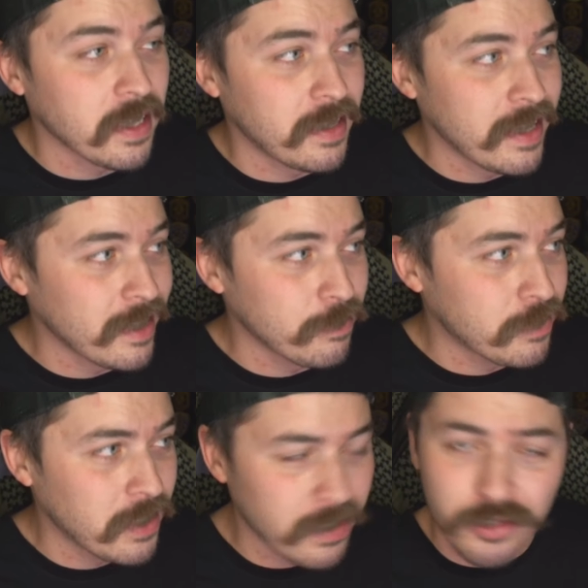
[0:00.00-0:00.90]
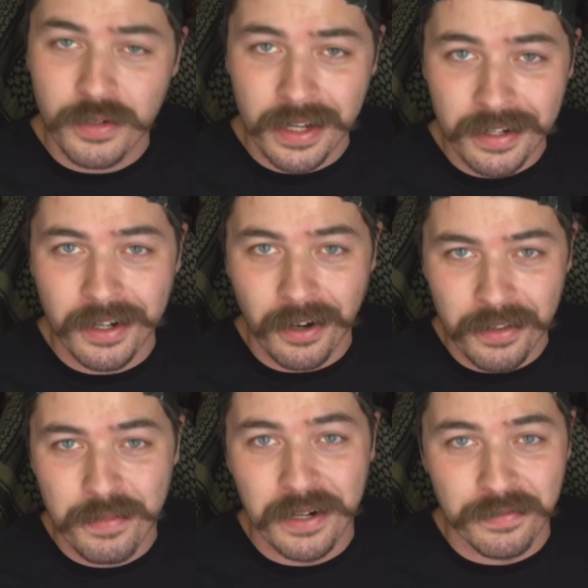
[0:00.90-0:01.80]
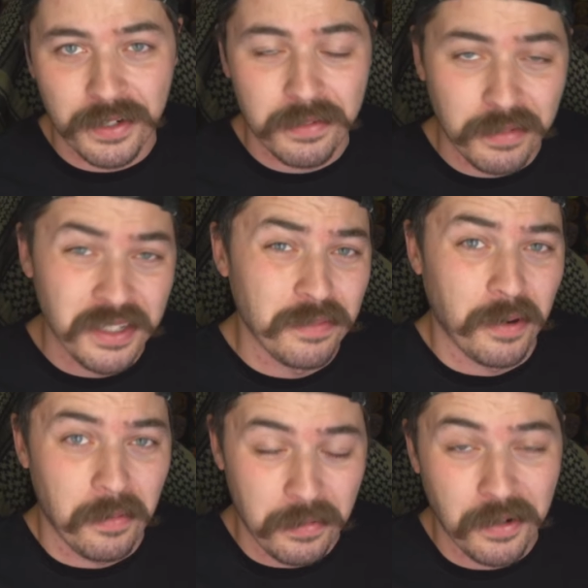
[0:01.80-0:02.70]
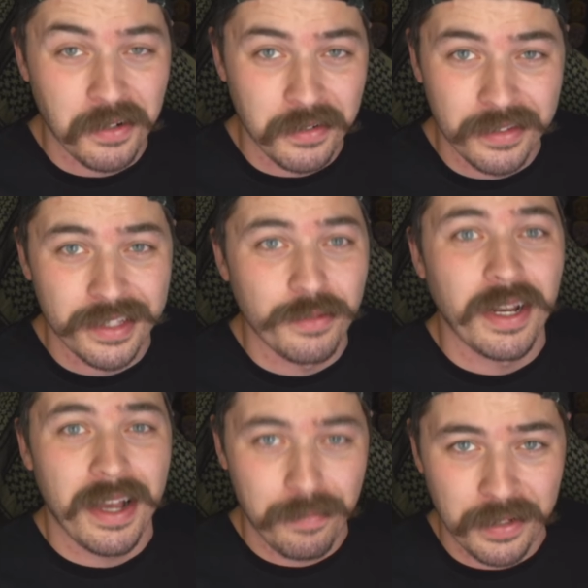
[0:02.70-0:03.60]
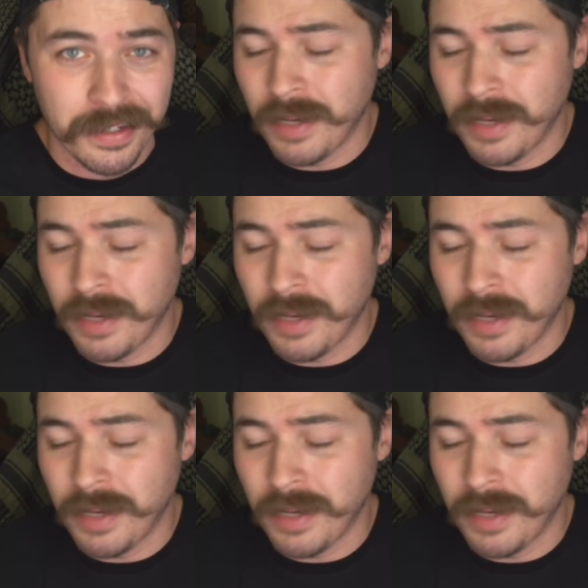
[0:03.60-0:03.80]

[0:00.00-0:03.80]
I think I'm gonna try to call the Mount Vernon Police Department tomorrow and see what happened.